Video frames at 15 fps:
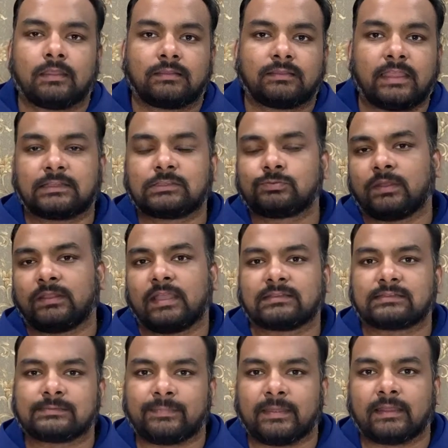That's one
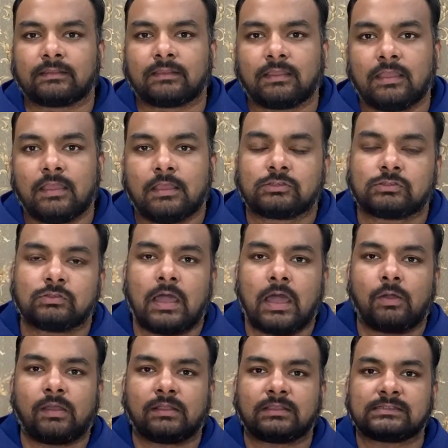aspect. So
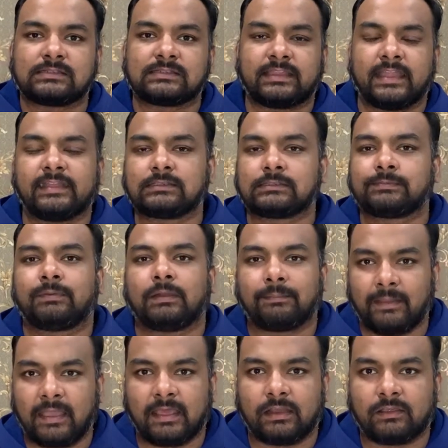how are the states
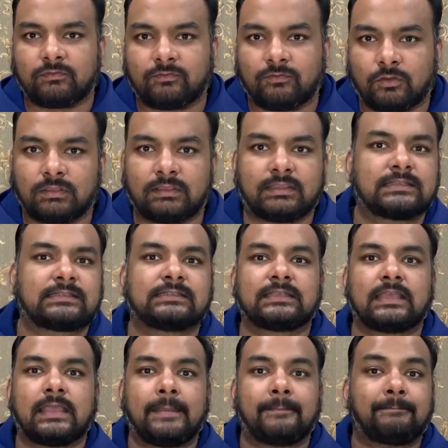preparing for this
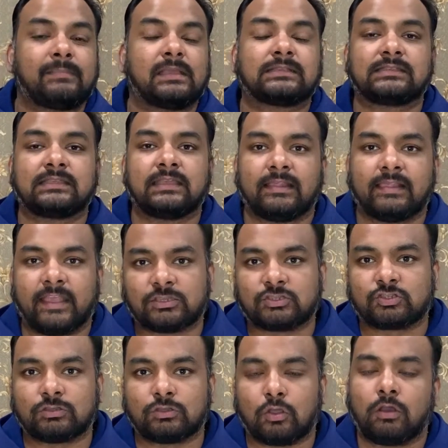messy election?